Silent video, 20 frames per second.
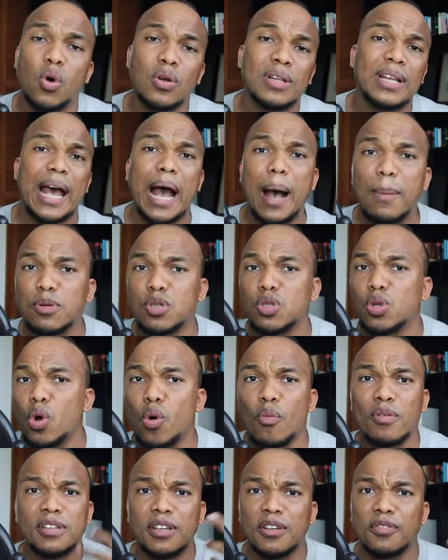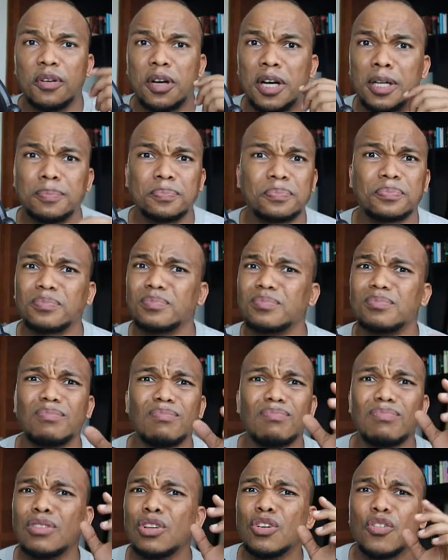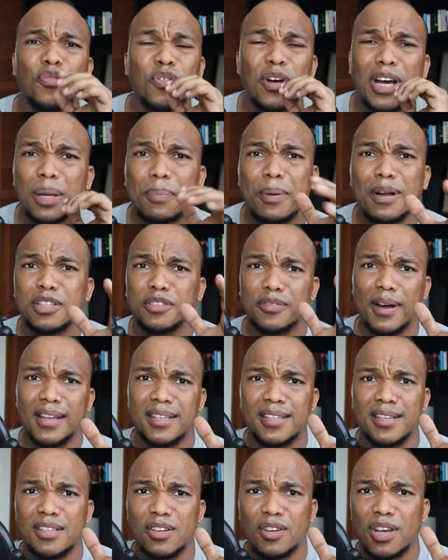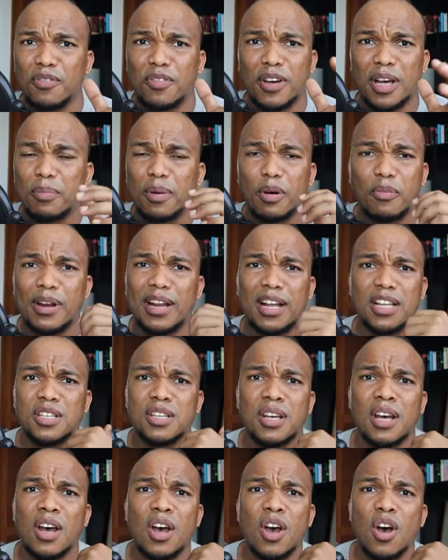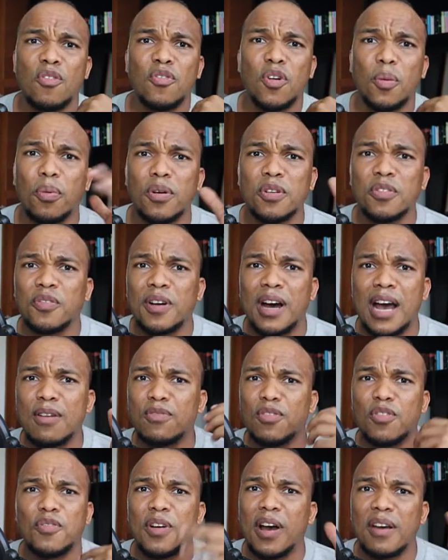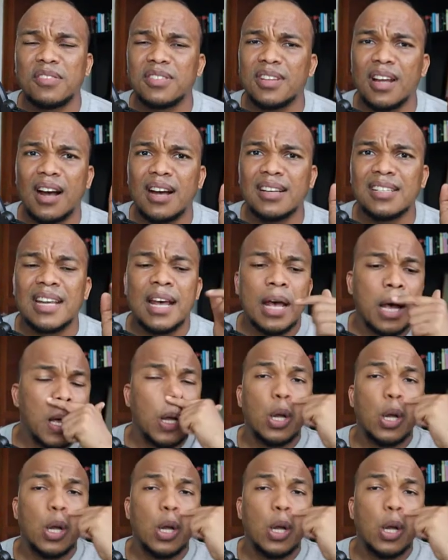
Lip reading: on the App Store, wherever, forget about the ratings, okay? Forget about whether it's 4.5 or 5 stars.